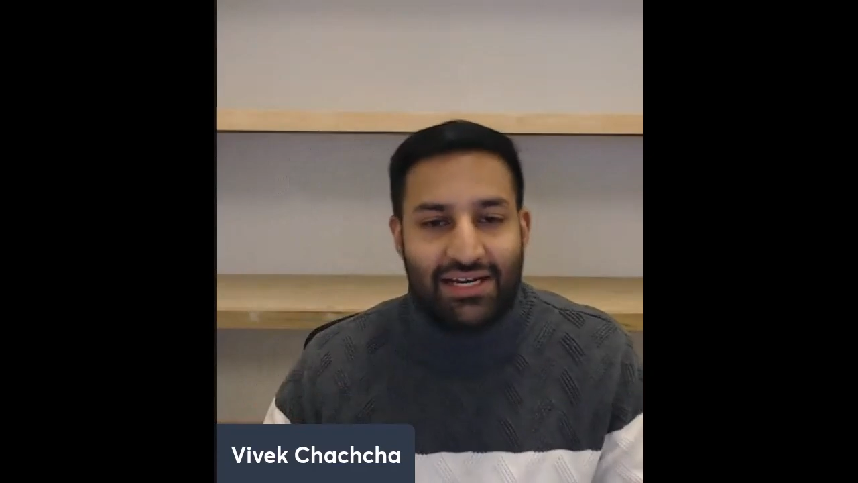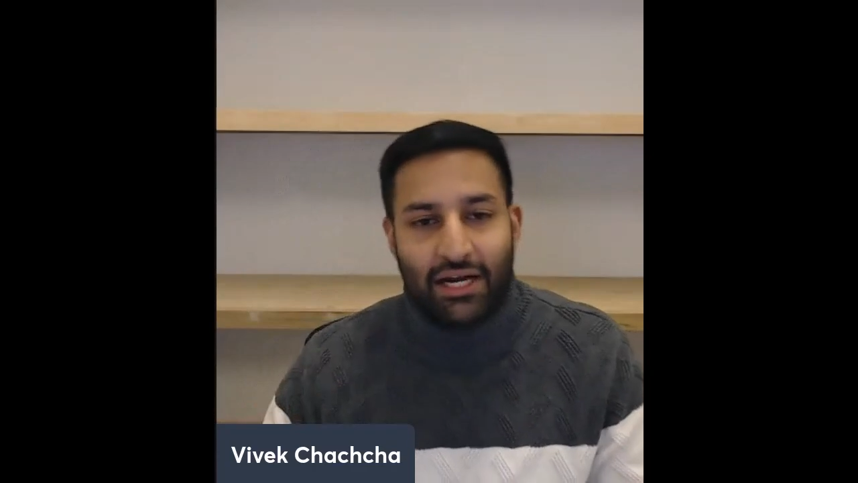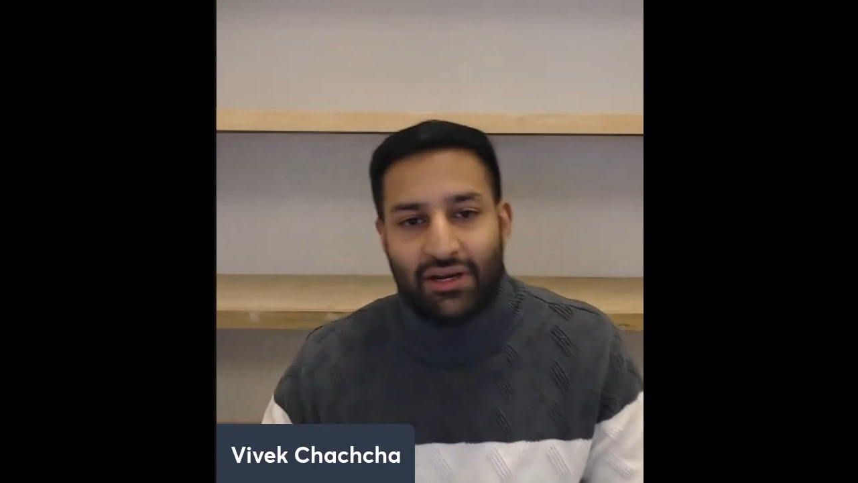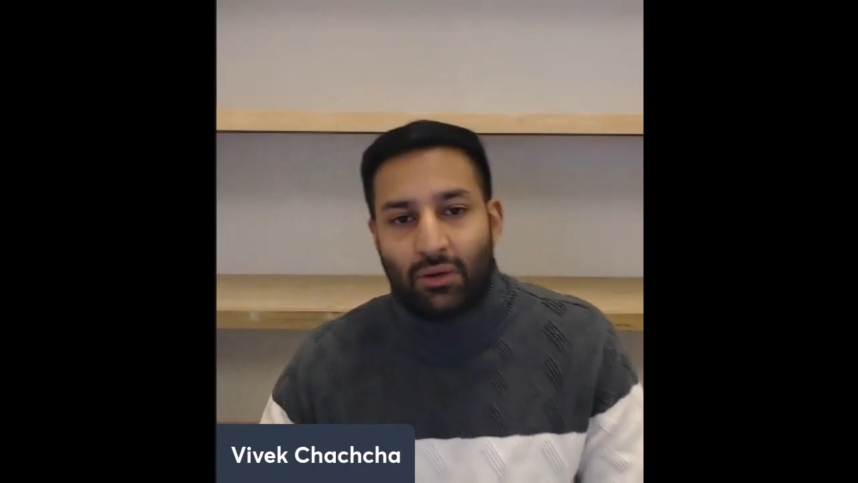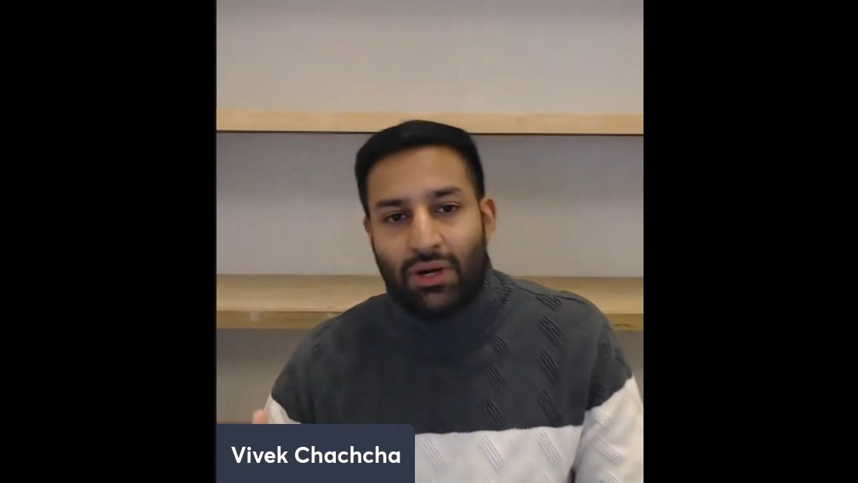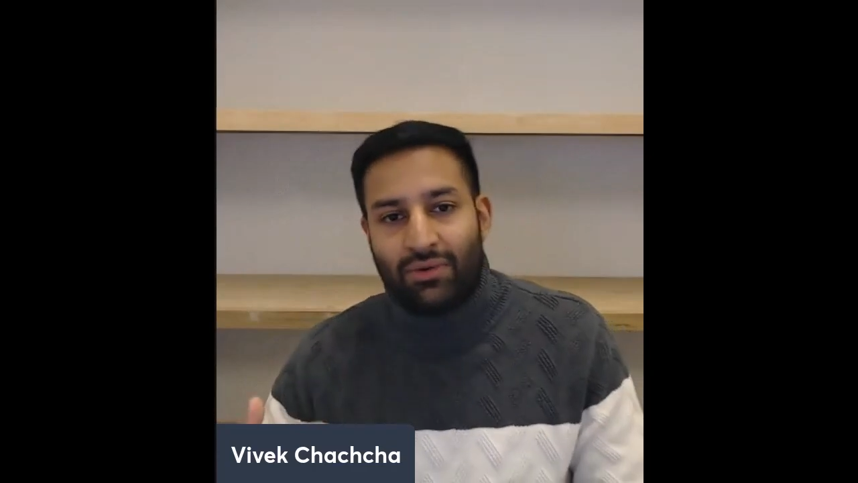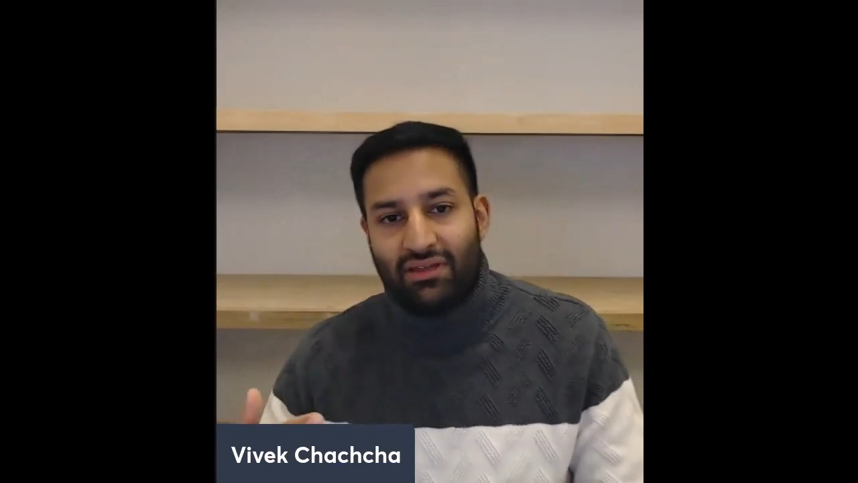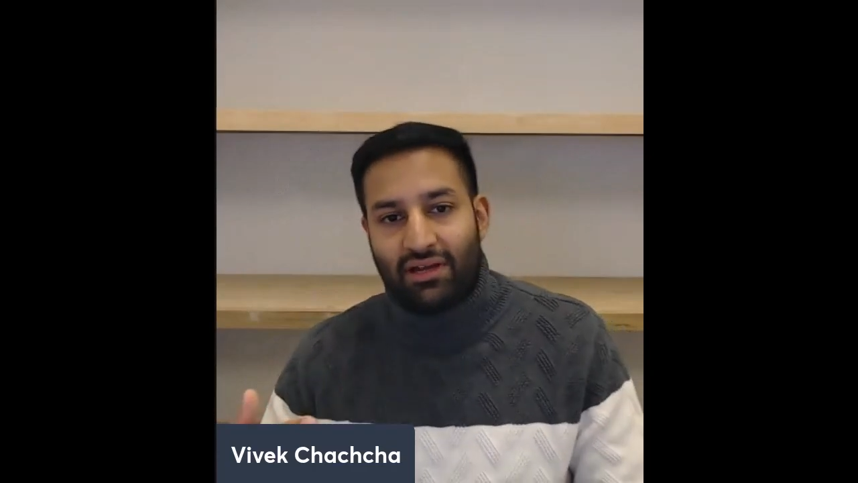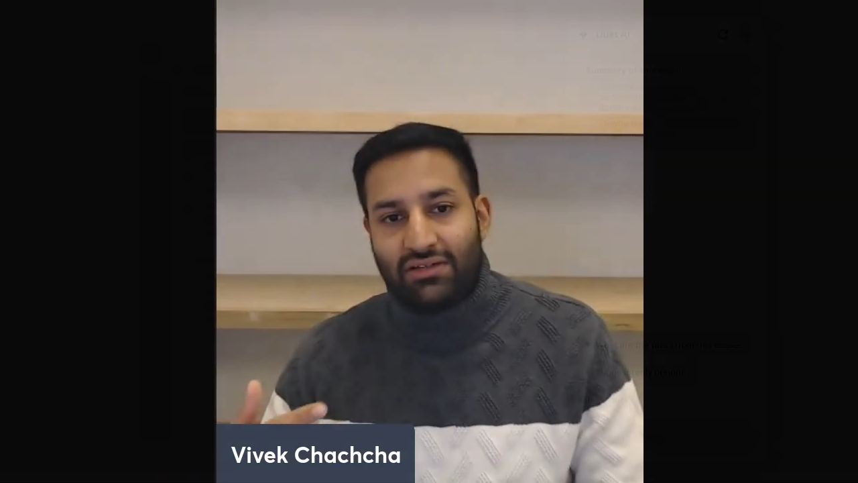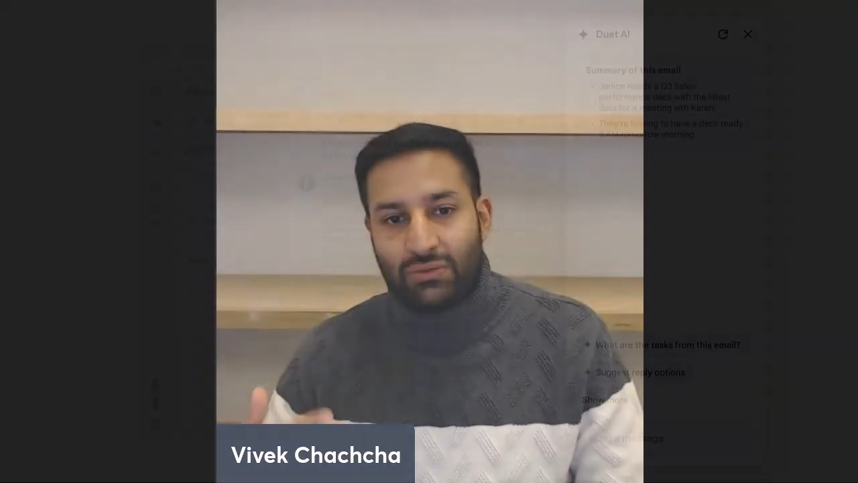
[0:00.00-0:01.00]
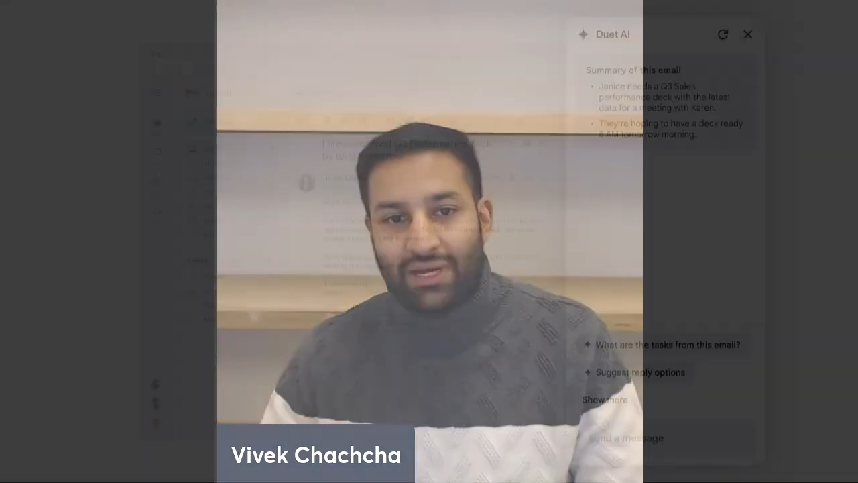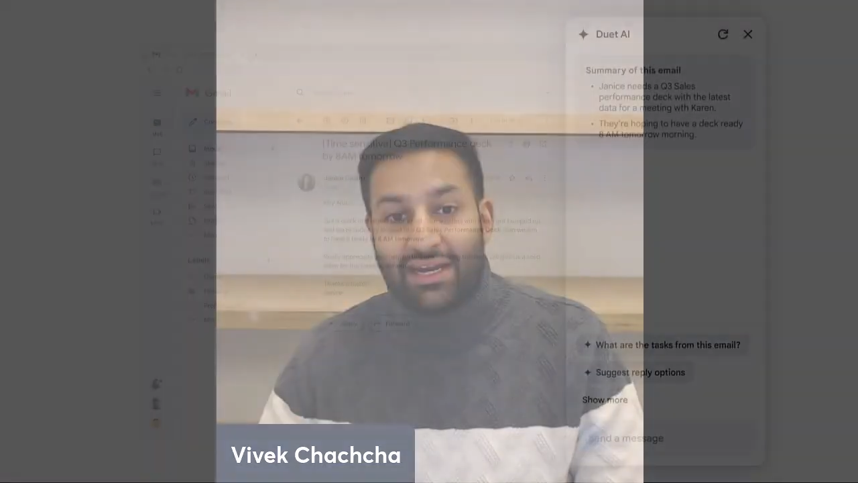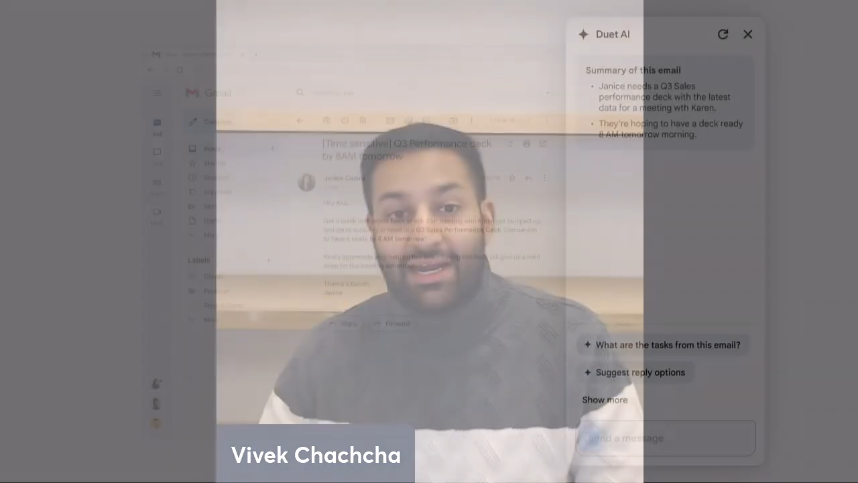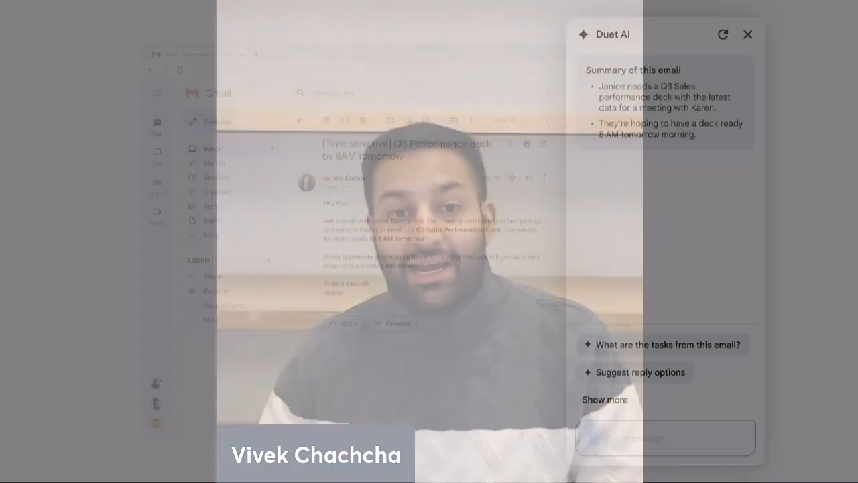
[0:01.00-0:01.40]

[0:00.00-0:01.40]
area where we think Duet AI